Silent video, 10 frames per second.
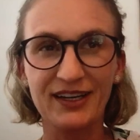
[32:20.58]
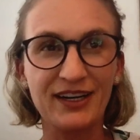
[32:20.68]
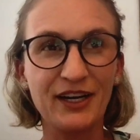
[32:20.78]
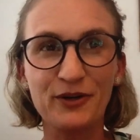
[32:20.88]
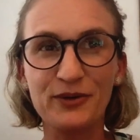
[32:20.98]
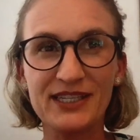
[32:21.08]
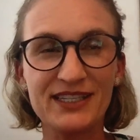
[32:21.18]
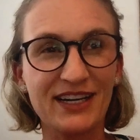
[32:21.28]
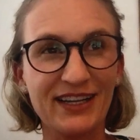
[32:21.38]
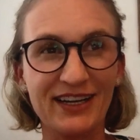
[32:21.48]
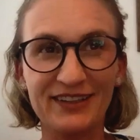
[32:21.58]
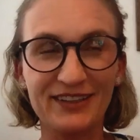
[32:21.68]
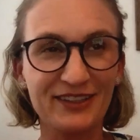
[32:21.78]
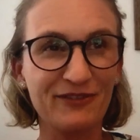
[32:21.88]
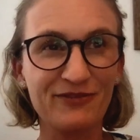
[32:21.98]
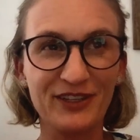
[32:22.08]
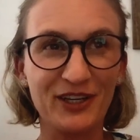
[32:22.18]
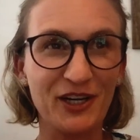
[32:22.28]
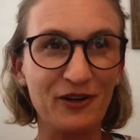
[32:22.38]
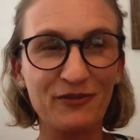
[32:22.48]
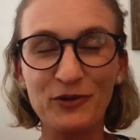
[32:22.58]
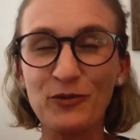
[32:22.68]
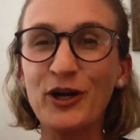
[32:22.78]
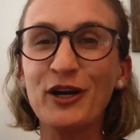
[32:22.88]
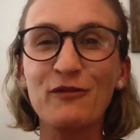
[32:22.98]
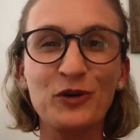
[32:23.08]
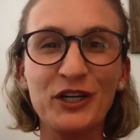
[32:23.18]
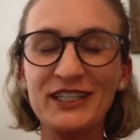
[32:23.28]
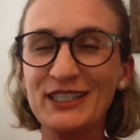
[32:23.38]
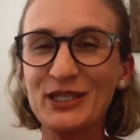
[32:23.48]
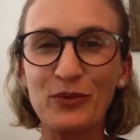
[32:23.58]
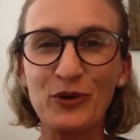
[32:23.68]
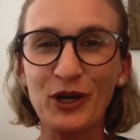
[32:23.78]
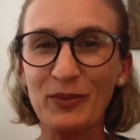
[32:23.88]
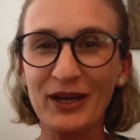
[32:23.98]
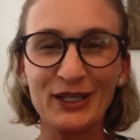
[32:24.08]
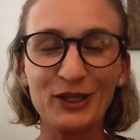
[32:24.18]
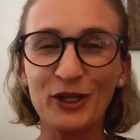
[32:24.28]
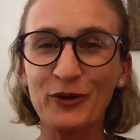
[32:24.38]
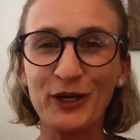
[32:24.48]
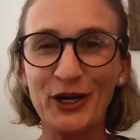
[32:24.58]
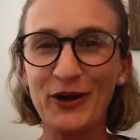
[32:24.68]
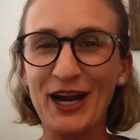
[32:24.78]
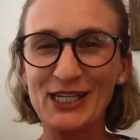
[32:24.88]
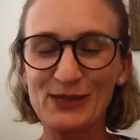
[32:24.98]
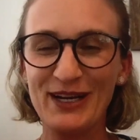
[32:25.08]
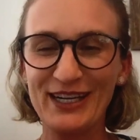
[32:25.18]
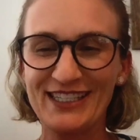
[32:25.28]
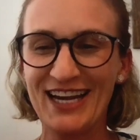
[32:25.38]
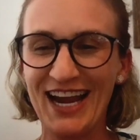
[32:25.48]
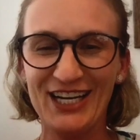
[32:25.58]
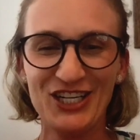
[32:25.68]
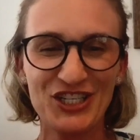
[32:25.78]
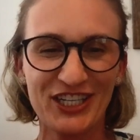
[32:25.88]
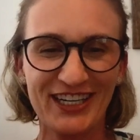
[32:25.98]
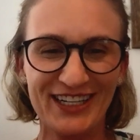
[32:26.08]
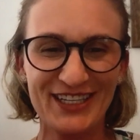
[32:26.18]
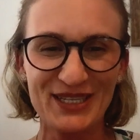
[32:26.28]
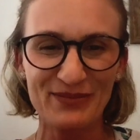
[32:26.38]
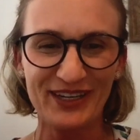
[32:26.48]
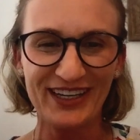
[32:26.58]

And I always say that if you wanna avoid disappointment, lower your expectations